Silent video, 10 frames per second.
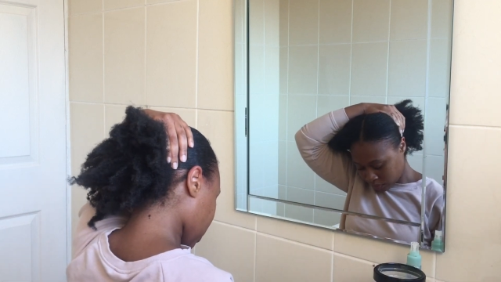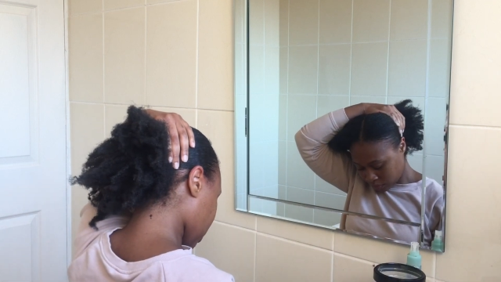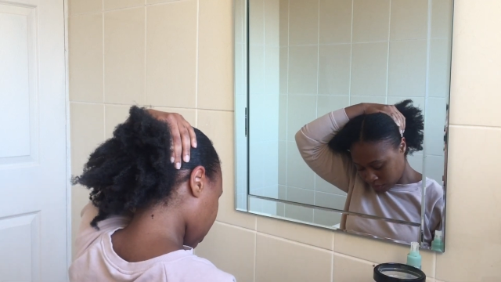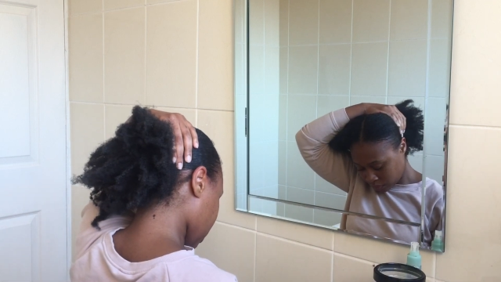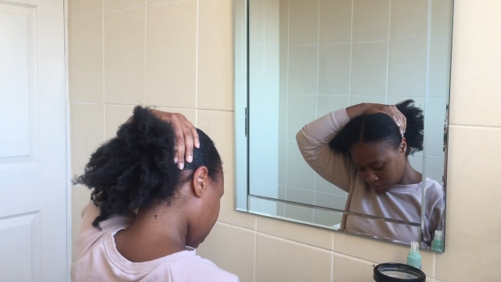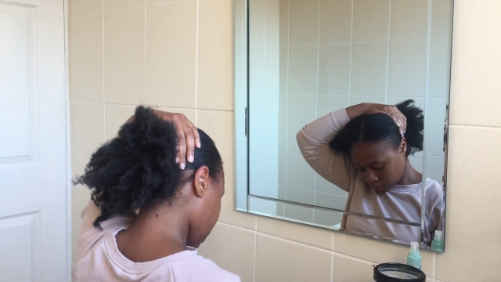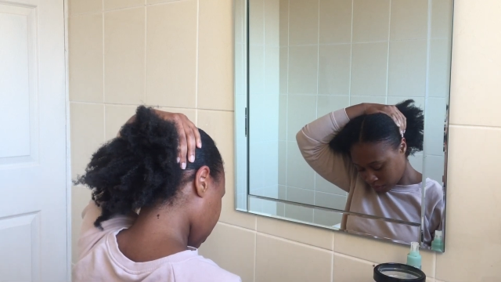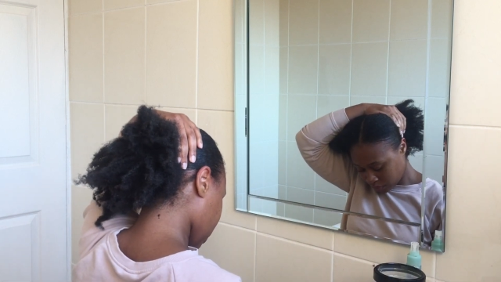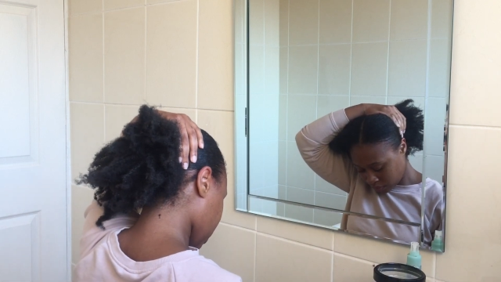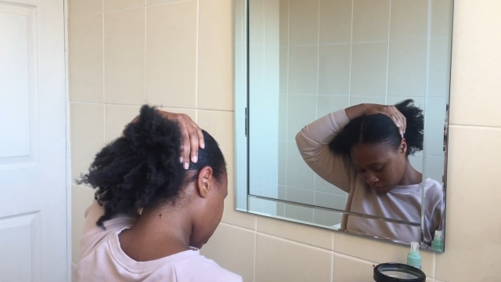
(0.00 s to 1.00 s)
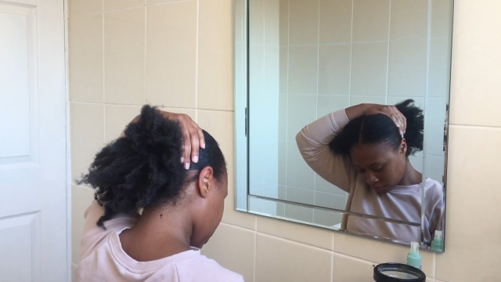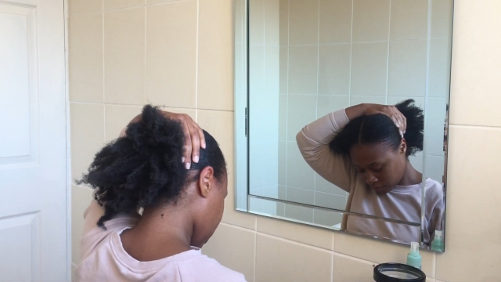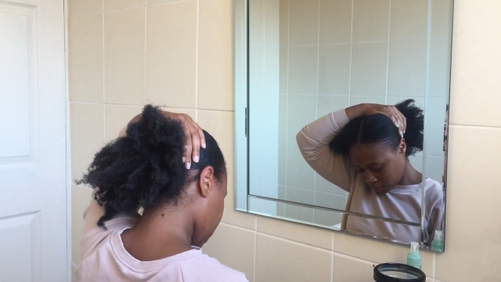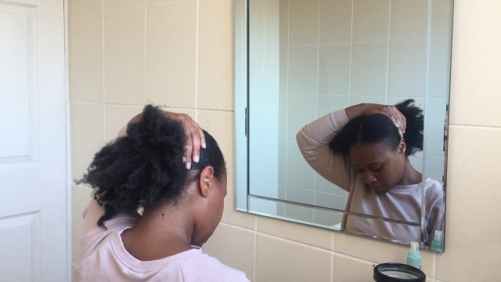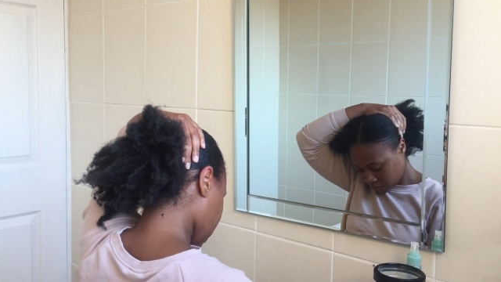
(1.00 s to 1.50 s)
I'm gonna take my
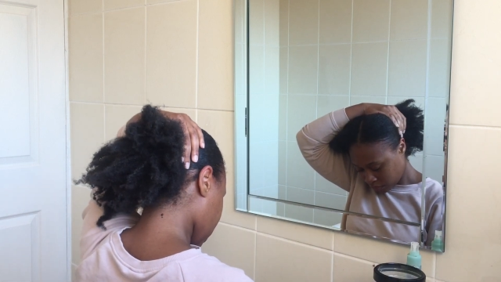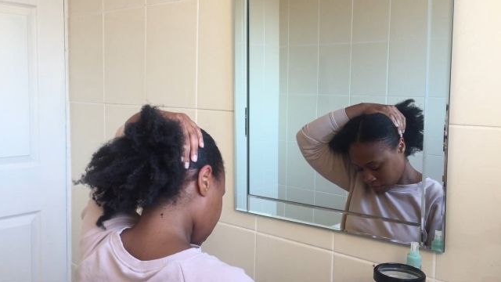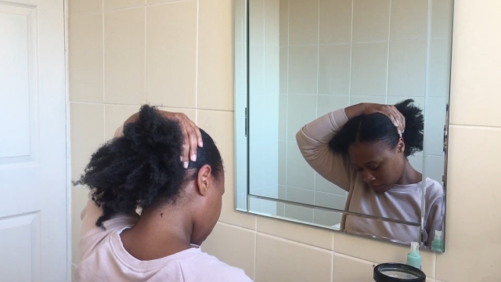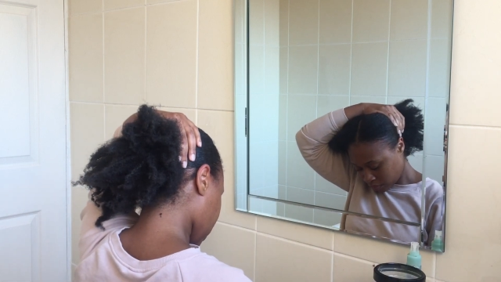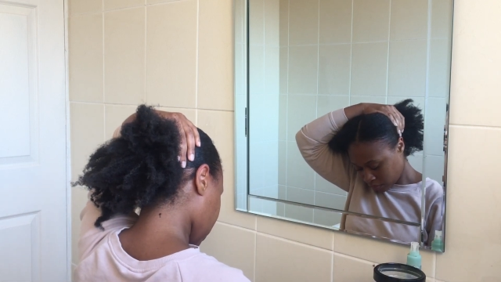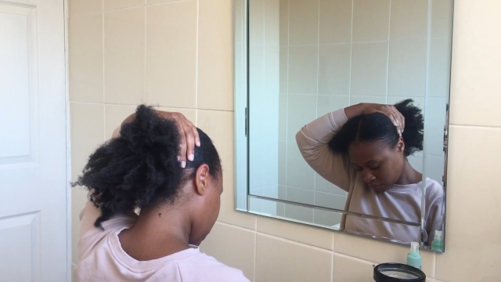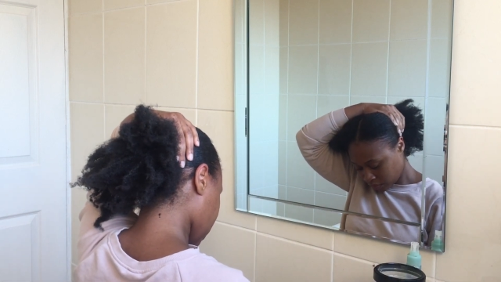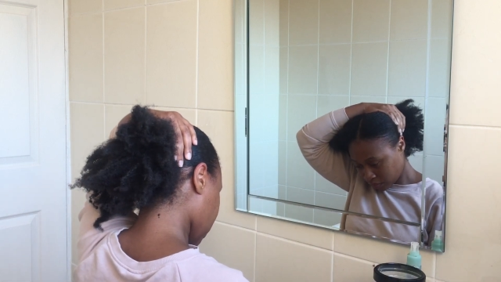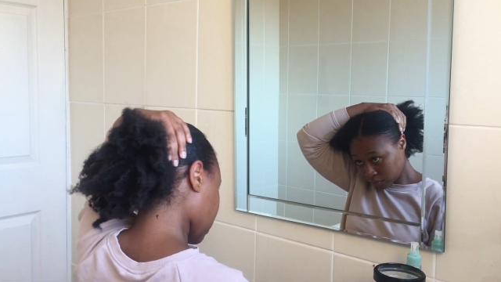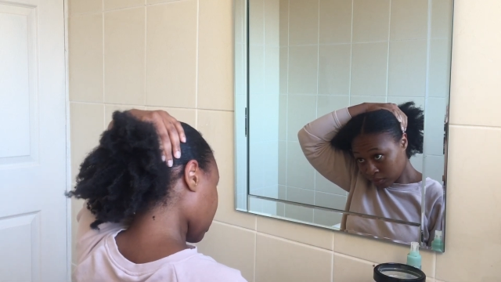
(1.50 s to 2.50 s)
first hair tie